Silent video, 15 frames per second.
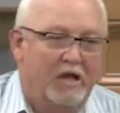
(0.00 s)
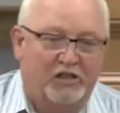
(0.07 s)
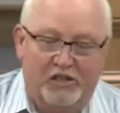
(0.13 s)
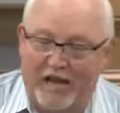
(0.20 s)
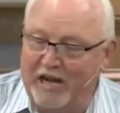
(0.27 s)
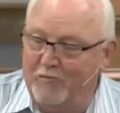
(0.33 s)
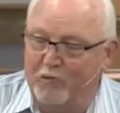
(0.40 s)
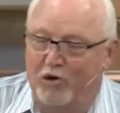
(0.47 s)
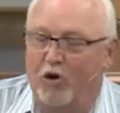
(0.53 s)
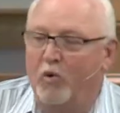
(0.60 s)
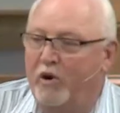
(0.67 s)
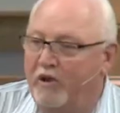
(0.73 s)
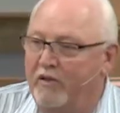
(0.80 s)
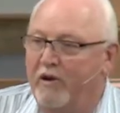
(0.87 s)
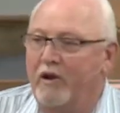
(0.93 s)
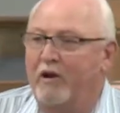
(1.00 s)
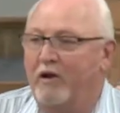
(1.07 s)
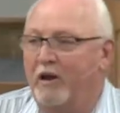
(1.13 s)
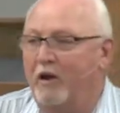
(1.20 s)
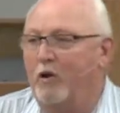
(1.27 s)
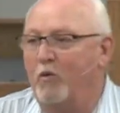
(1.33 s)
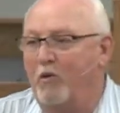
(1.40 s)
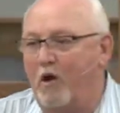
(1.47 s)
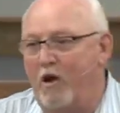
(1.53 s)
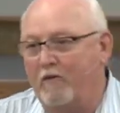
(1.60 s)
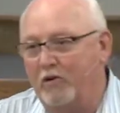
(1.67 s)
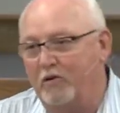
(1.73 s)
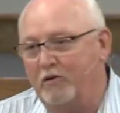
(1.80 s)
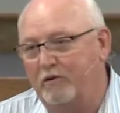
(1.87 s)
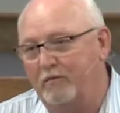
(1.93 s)
She had a mule with her, you know, with all of
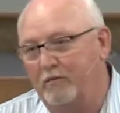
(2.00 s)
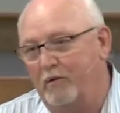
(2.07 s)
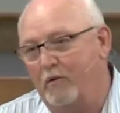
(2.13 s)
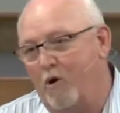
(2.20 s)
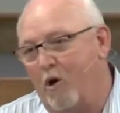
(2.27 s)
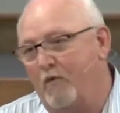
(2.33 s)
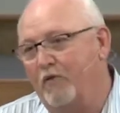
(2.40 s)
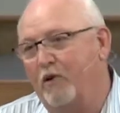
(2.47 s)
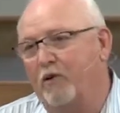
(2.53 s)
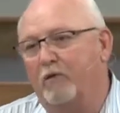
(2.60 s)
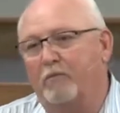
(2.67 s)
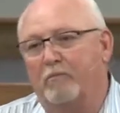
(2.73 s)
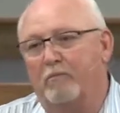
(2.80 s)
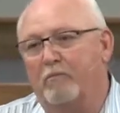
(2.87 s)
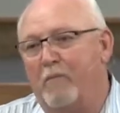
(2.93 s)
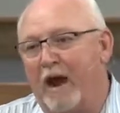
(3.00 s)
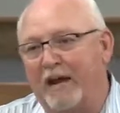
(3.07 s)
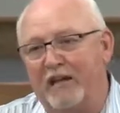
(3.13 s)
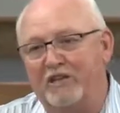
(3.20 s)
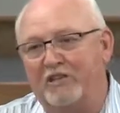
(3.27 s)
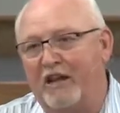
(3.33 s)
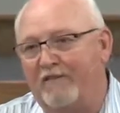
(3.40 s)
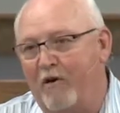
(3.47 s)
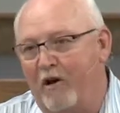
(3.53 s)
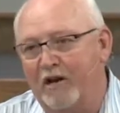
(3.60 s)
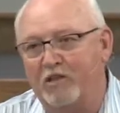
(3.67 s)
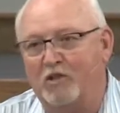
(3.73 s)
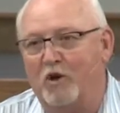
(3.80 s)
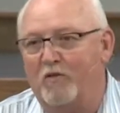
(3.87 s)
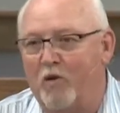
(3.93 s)
her, all of her mining stuff on
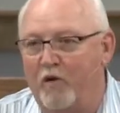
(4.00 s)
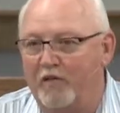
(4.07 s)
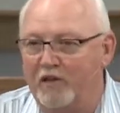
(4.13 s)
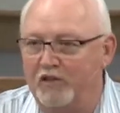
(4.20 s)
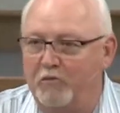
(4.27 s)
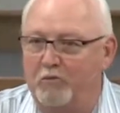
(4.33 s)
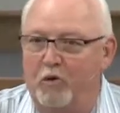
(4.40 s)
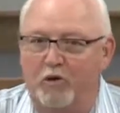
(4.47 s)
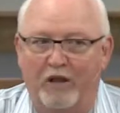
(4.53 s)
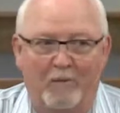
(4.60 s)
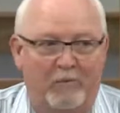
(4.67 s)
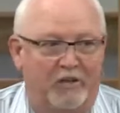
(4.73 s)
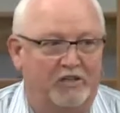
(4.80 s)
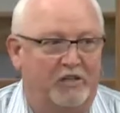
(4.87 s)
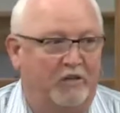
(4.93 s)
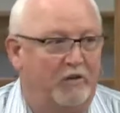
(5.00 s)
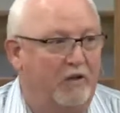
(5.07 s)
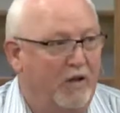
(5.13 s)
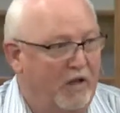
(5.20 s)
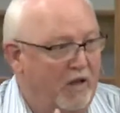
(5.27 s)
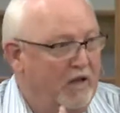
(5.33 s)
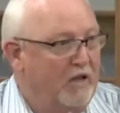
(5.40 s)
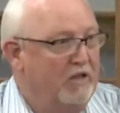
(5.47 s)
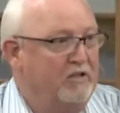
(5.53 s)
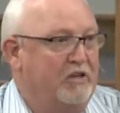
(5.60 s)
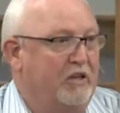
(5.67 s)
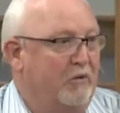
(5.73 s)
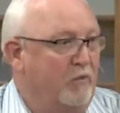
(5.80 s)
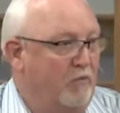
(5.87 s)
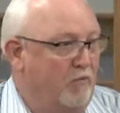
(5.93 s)
and so forth. And she pulled up and she,
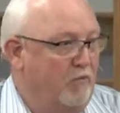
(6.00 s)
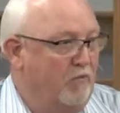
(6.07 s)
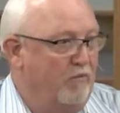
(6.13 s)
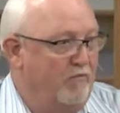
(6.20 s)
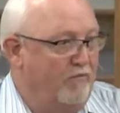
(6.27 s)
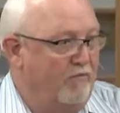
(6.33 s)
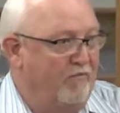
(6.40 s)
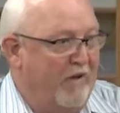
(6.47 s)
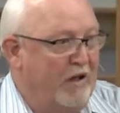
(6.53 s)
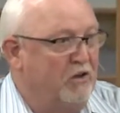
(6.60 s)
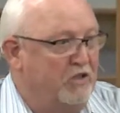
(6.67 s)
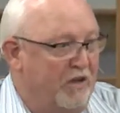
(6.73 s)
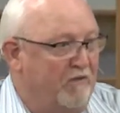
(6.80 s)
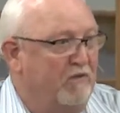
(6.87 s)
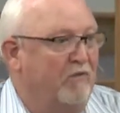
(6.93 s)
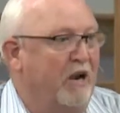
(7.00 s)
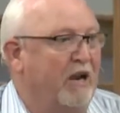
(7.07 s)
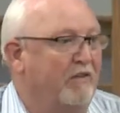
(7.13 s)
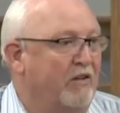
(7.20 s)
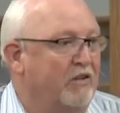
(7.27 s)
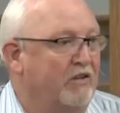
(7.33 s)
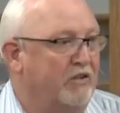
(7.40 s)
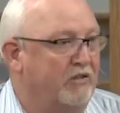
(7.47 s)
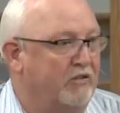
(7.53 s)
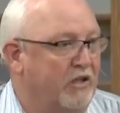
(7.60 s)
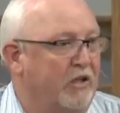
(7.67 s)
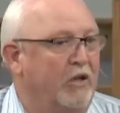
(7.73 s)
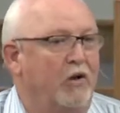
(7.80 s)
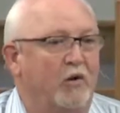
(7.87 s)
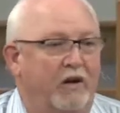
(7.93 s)
she found herself in front of a
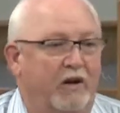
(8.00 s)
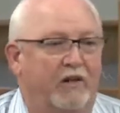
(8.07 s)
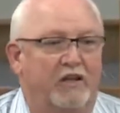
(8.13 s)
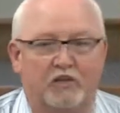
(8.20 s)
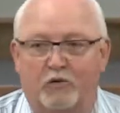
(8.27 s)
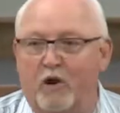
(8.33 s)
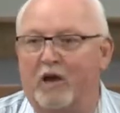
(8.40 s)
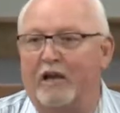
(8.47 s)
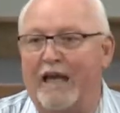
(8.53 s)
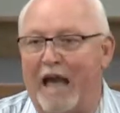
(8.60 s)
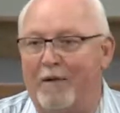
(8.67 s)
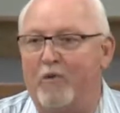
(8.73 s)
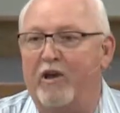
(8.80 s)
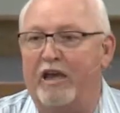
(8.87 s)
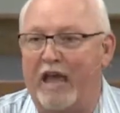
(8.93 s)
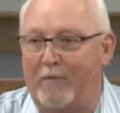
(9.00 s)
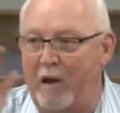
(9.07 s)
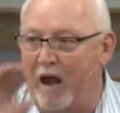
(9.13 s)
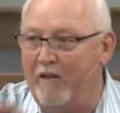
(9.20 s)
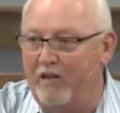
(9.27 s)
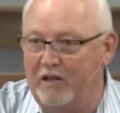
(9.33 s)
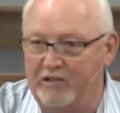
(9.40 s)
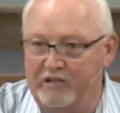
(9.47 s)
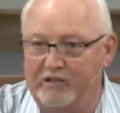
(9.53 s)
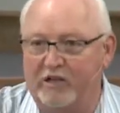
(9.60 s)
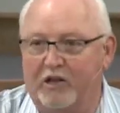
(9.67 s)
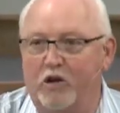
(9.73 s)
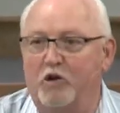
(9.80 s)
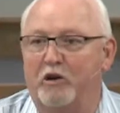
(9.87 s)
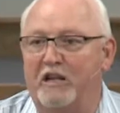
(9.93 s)
saloon, and this drunk cowboy came out of the
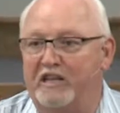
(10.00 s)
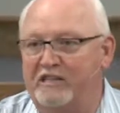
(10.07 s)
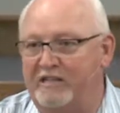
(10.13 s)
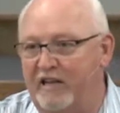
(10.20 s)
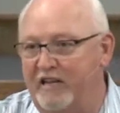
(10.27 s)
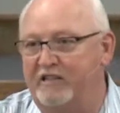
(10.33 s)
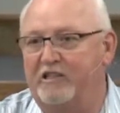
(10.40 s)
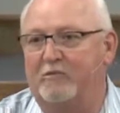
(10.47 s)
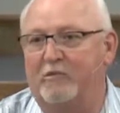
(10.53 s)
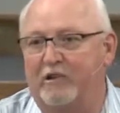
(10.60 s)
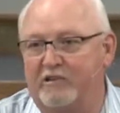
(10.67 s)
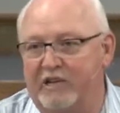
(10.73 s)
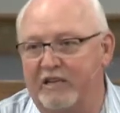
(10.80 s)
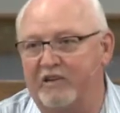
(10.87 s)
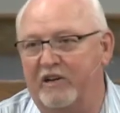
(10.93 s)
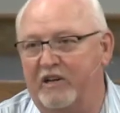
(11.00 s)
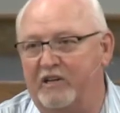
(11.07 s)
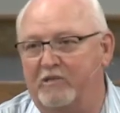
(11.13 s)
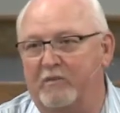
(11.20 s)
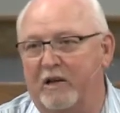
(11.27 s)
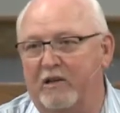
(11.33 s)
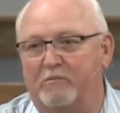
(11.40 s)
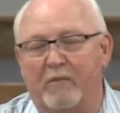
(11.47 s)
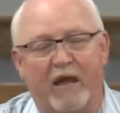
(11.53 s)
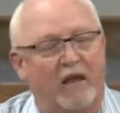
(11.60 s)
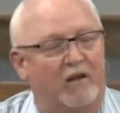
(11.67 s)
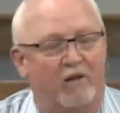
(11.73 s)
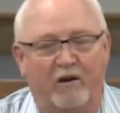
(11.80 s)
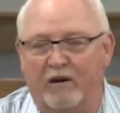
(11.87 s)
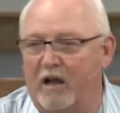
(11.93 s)
saloon. He sees, him, sees her, and he goes, he goes,
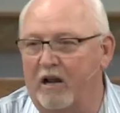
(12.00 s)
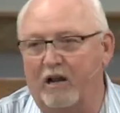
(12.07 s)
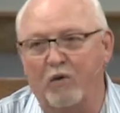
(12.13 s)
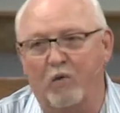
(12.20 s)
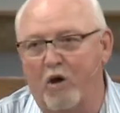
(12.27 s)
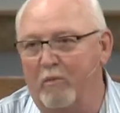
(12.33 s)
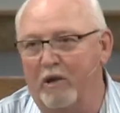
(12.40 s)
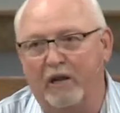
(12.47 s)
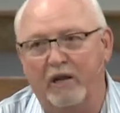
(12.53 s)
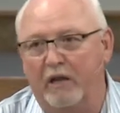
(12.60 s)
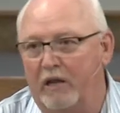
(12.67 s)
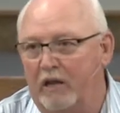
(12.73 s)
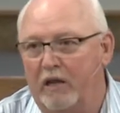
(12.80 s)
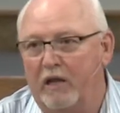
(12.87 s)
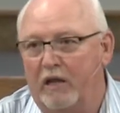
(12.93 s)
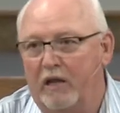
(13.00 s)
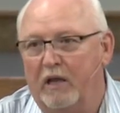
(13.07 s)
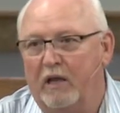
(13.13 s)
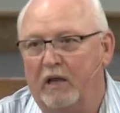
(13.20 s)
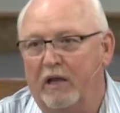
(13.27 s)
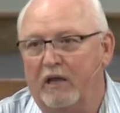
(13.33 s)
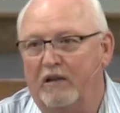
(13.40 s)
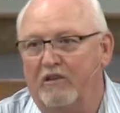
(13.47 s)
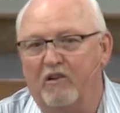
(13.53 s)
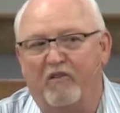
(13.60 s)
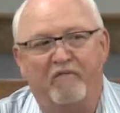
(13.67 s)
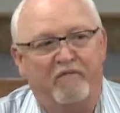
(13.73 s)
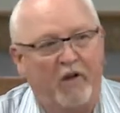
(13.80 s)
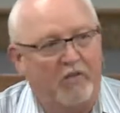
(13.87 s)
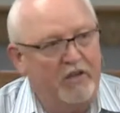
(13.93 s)
man, you're an ugly woman, and, and you're
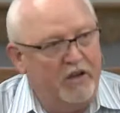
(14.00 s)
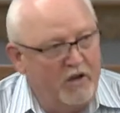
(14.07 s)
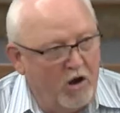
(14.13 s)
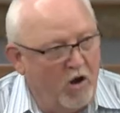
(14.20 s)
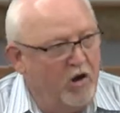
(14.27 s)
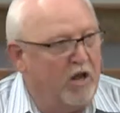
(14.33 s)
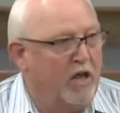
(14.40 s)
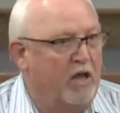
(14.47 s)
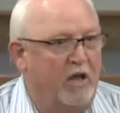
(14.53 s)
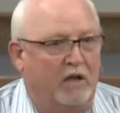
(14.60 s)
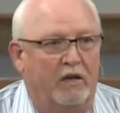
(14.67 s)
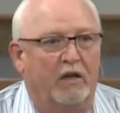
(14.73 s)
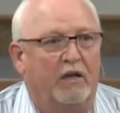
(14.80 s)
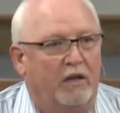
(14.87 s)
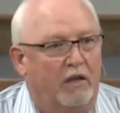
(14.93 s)
filthy dirty, and